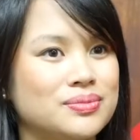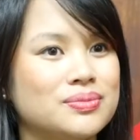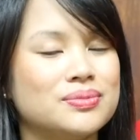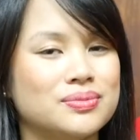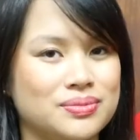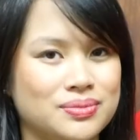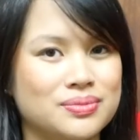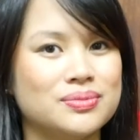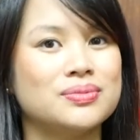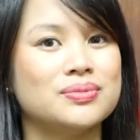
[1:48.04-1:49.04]

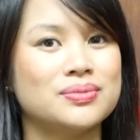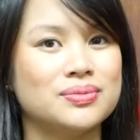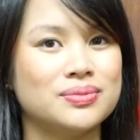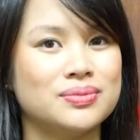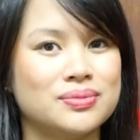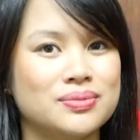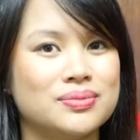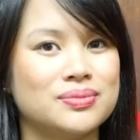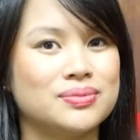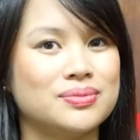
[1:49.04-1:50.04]

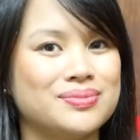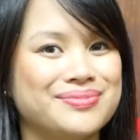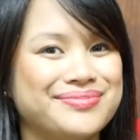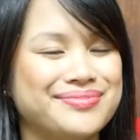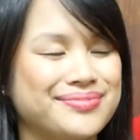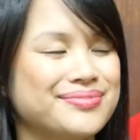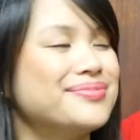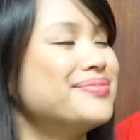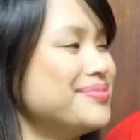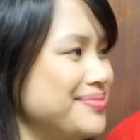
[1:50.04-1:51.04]

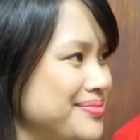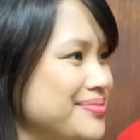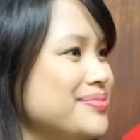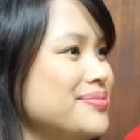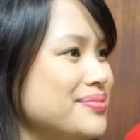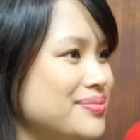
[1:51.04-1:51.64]
[no speech]